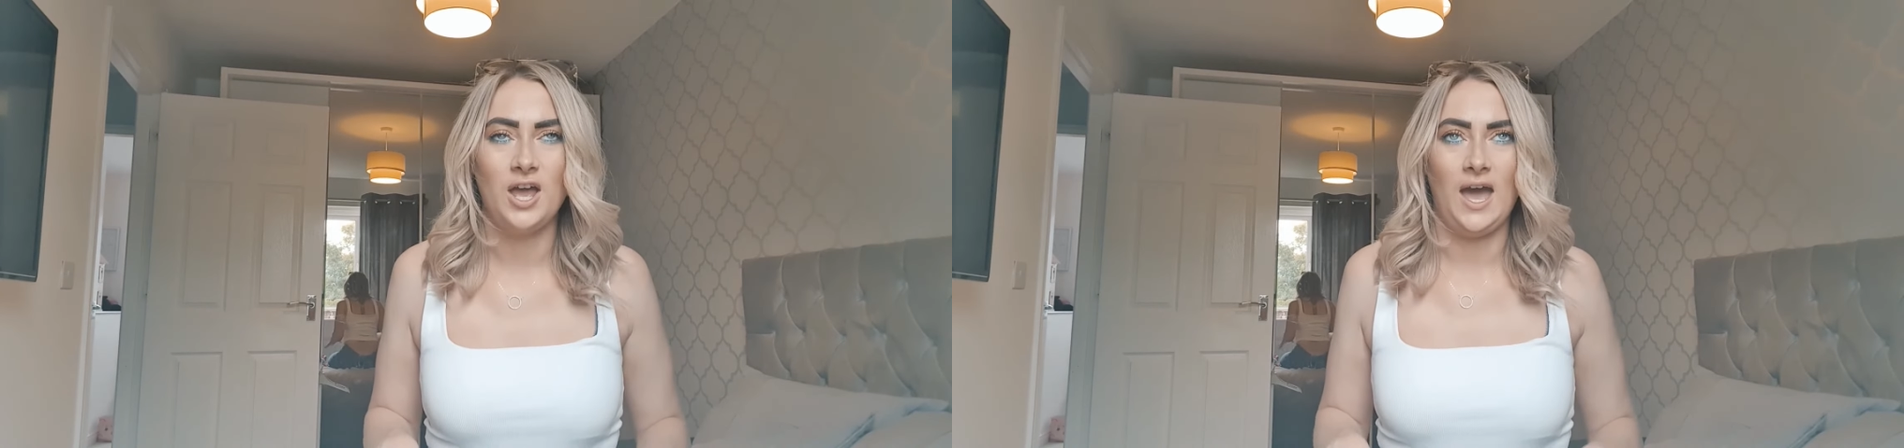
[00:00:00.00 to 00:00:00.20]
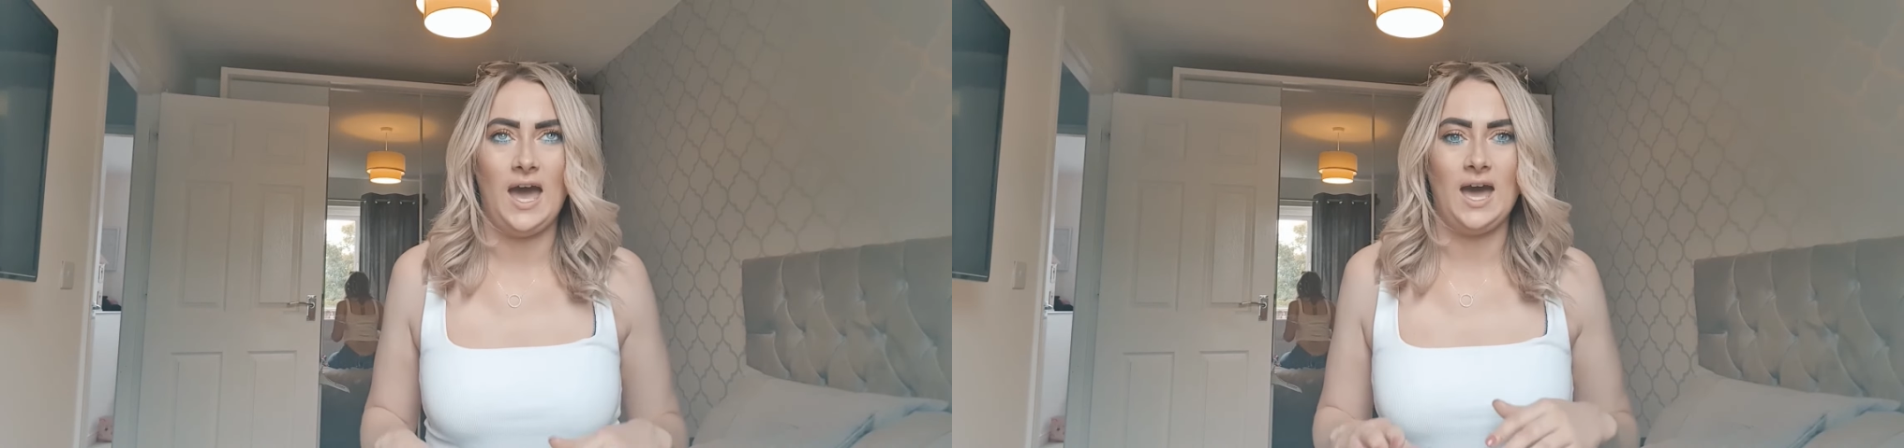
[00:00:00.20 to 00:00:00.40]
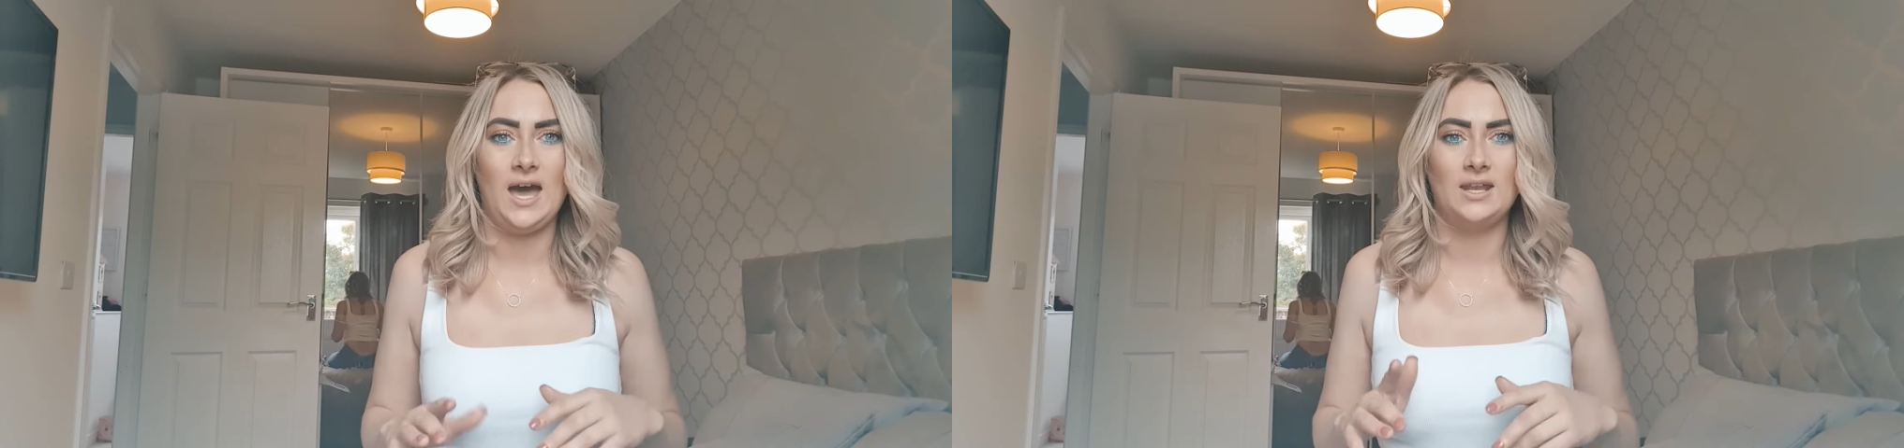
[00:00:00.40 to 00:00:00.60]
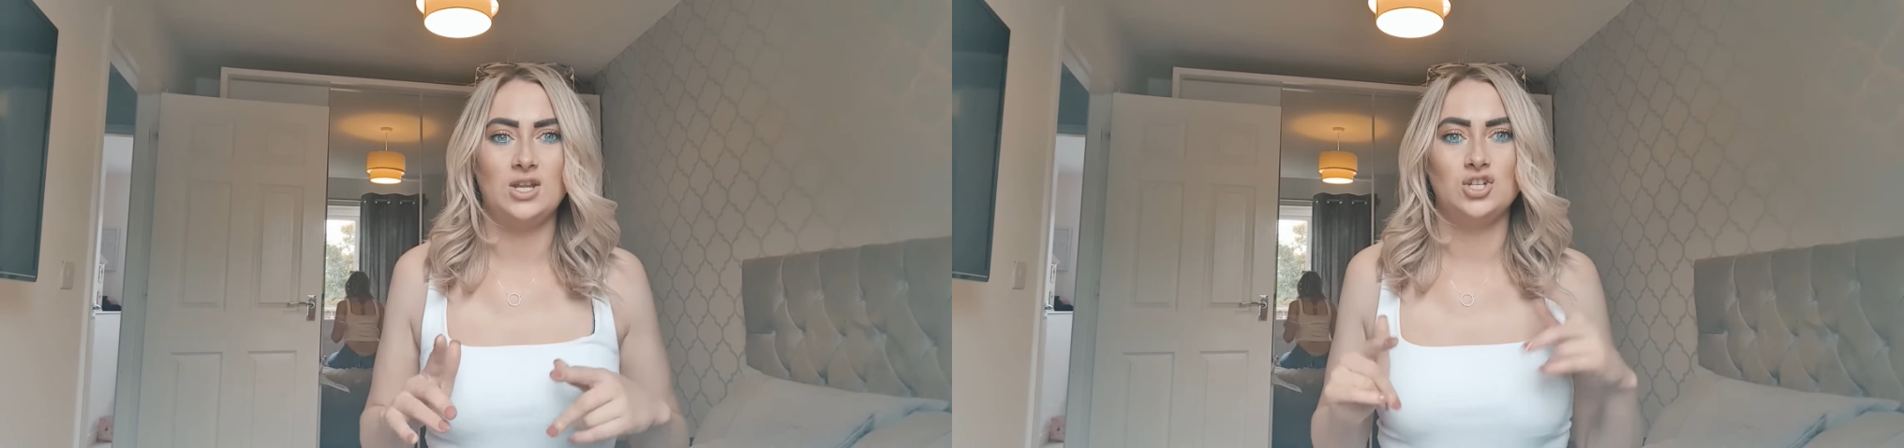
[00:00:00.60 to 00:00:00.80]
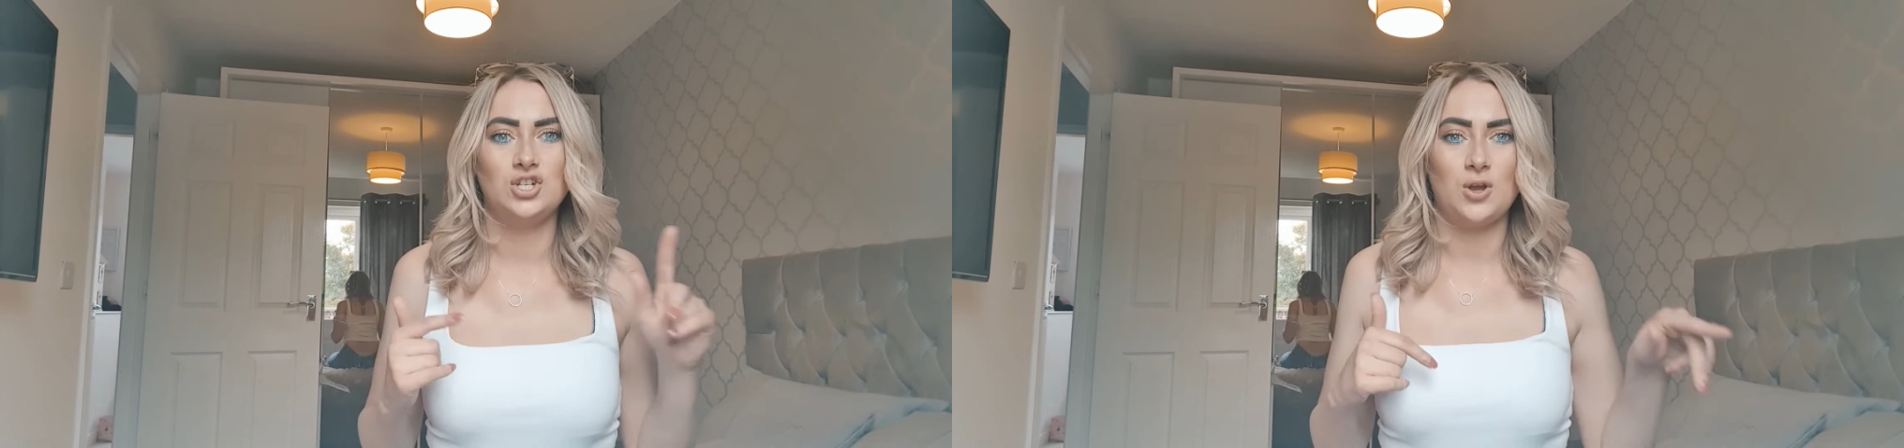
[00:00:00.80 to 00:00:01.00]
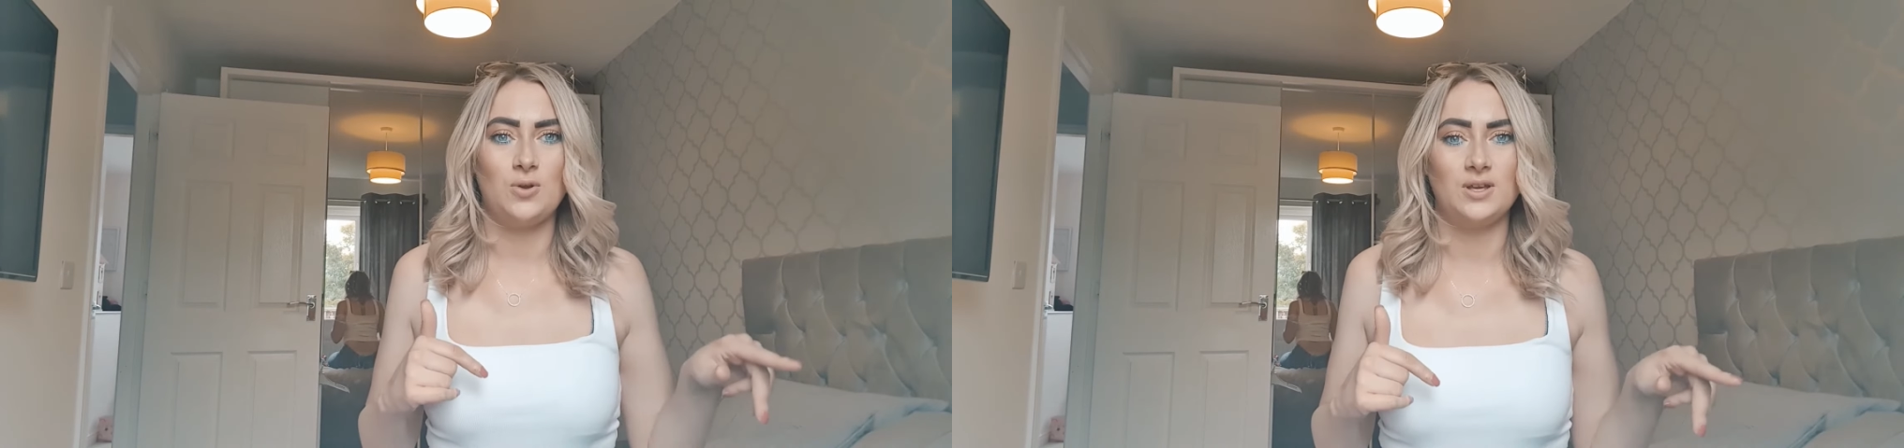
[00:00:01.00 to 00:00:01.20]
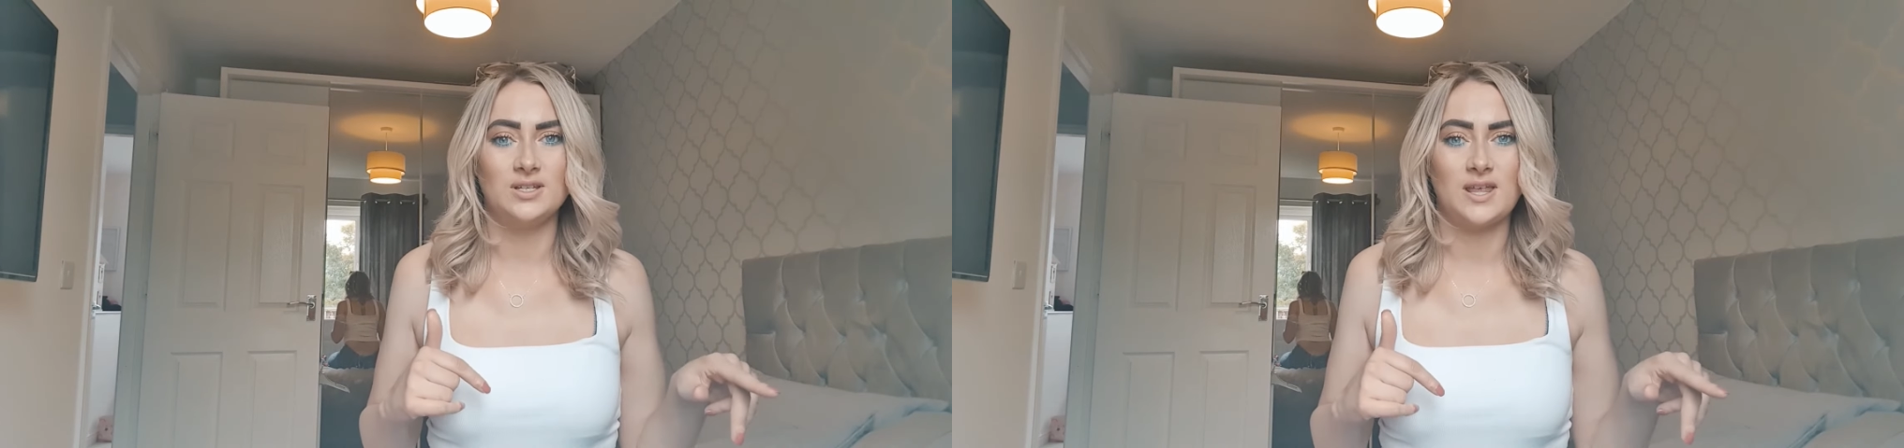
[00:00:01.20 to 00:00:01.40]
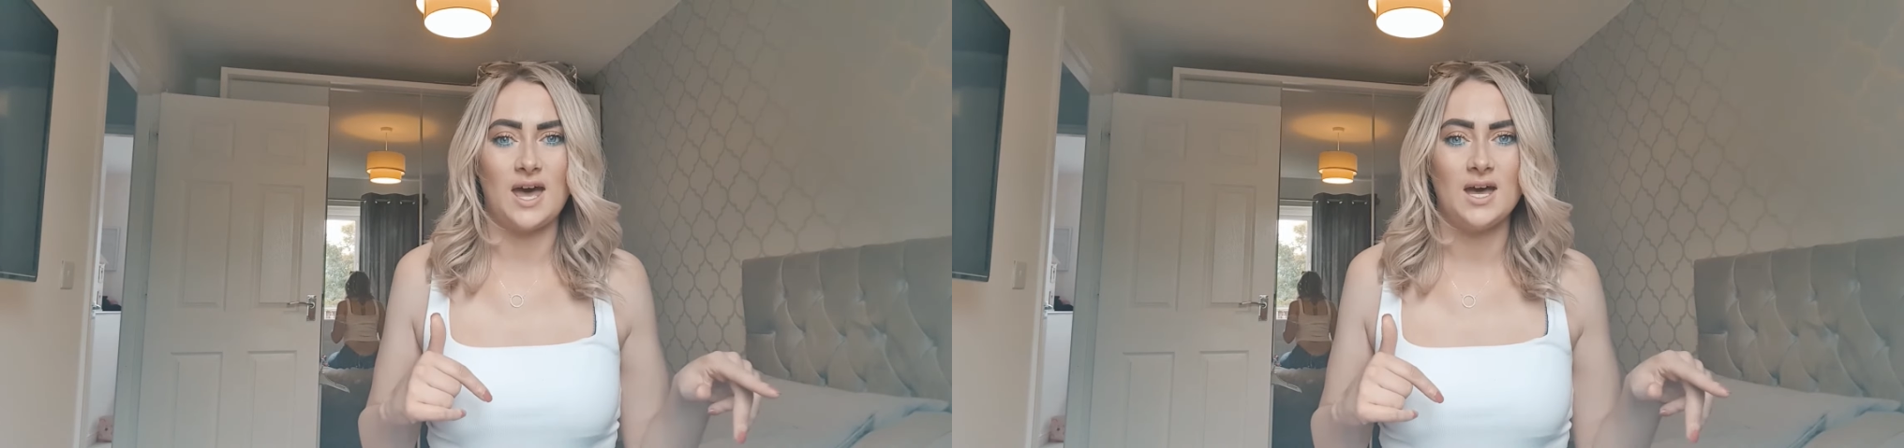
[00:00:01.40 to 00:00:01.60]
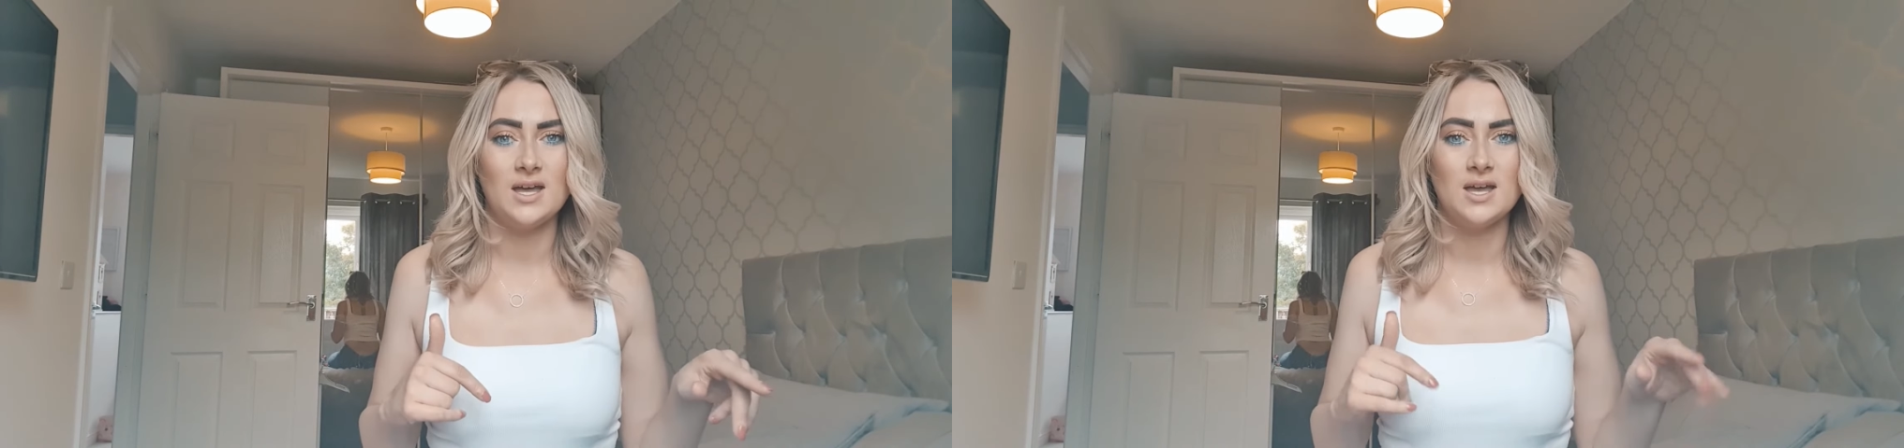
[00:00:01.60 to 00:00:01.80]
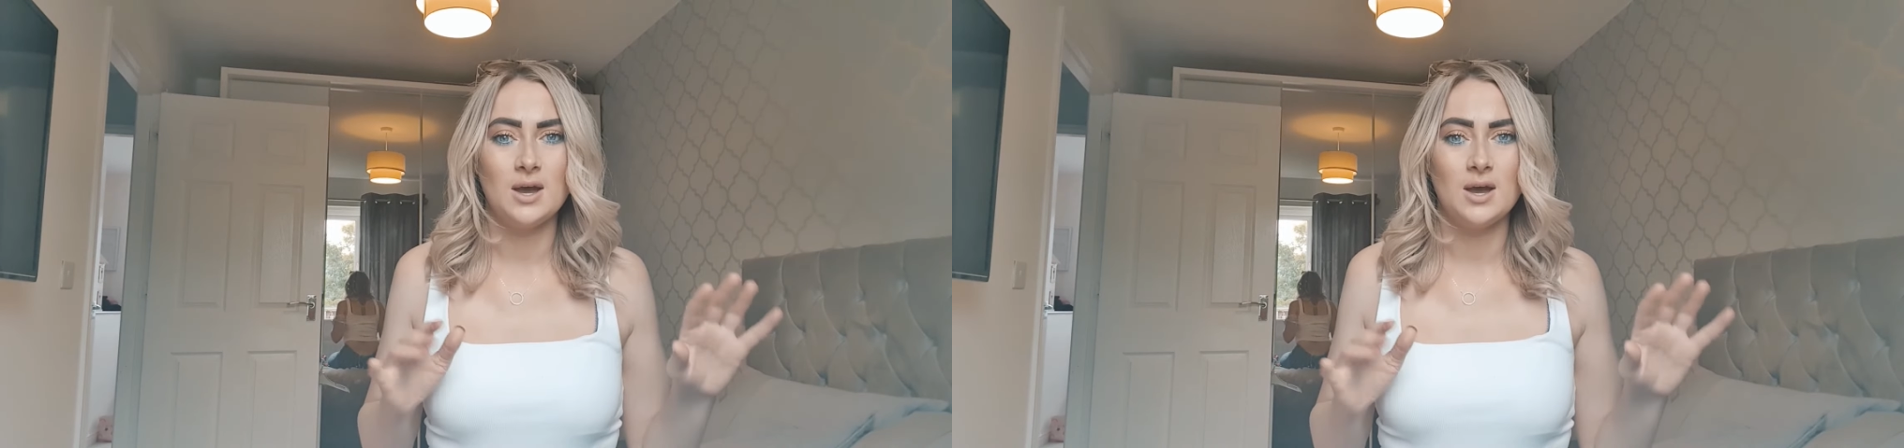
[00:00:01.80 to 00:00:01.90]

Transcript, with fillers: and show you that